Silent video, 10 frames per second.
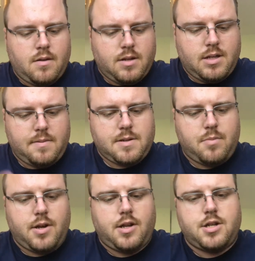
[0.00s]
This clipper's in
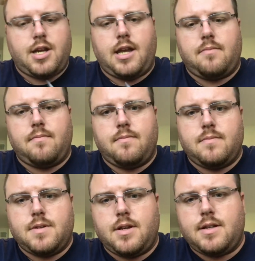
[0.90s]
pretty good shape,
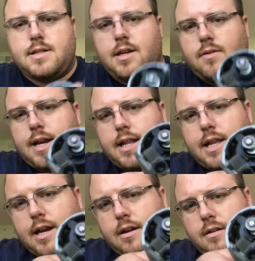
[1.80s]
as you can see right in
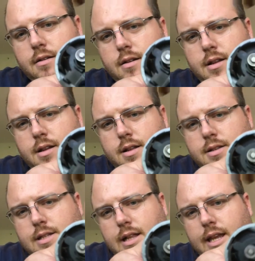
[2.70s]
there.
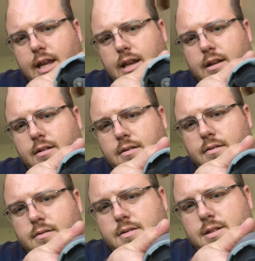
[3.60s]
It's clean.
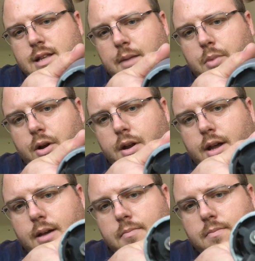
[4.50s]
It's not burnt
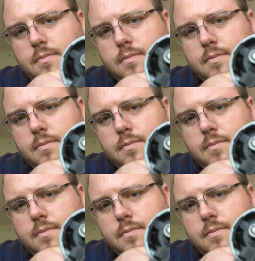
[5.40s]
up.